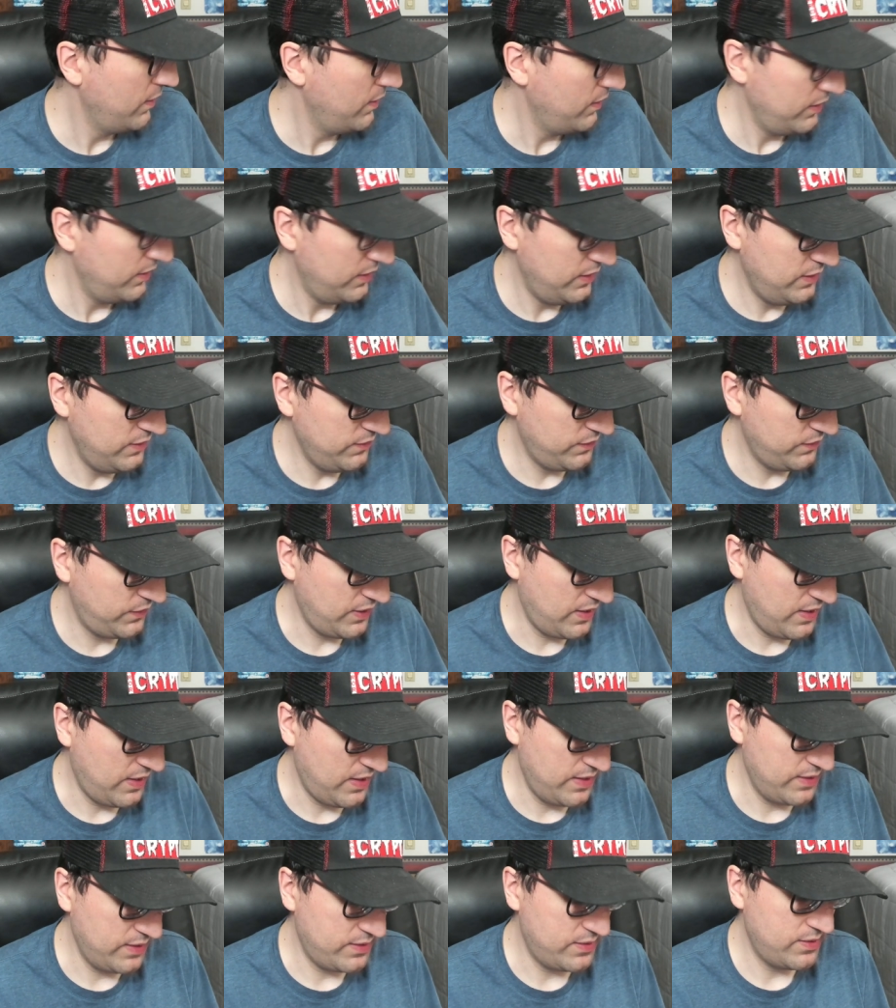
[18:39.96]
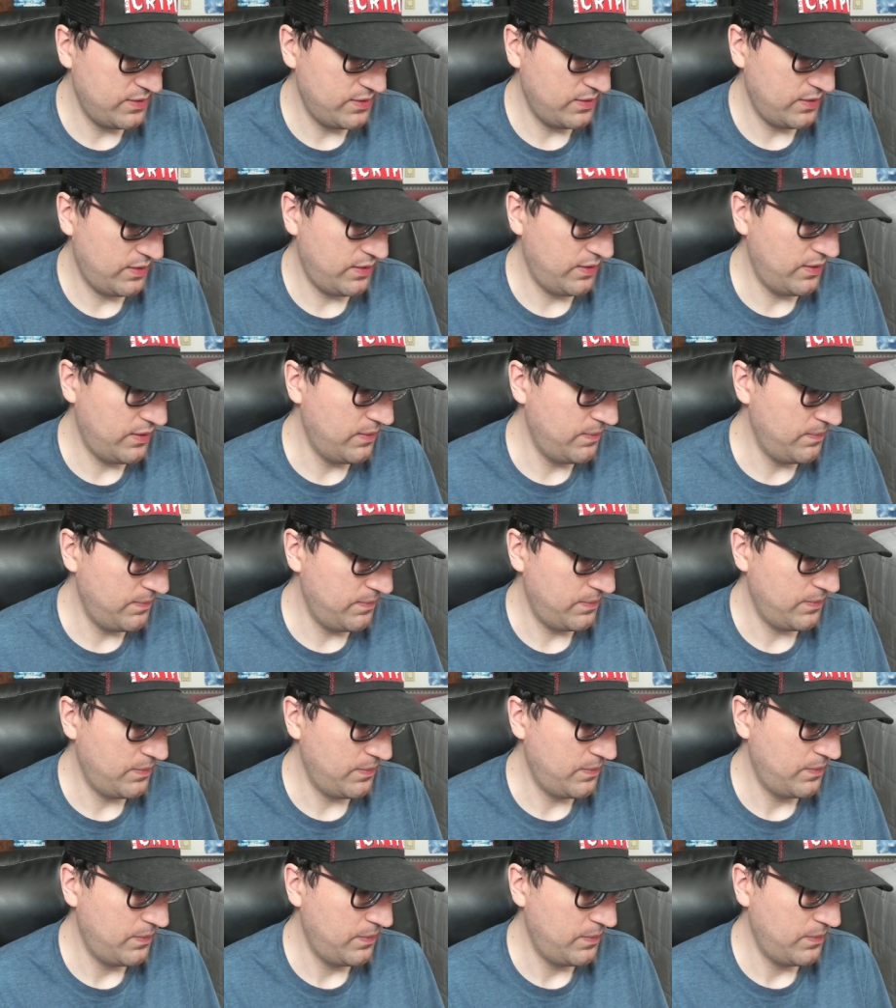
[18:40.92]
you've got I
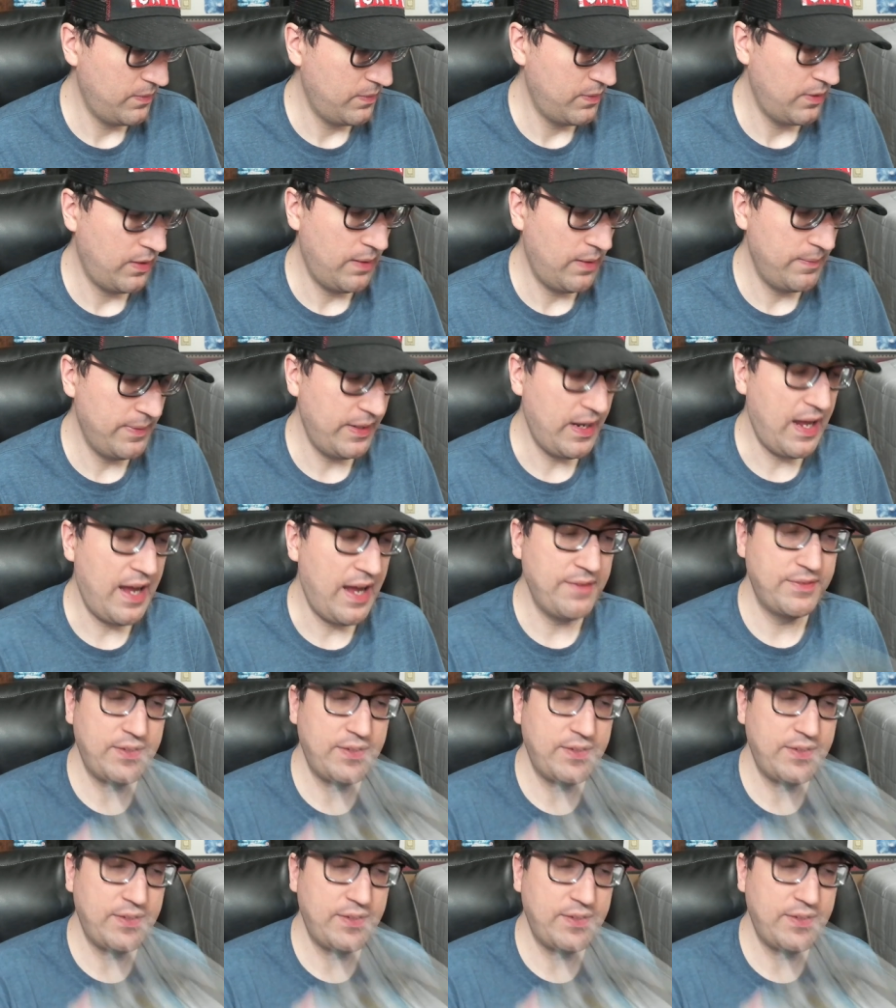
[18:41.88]
mean, I've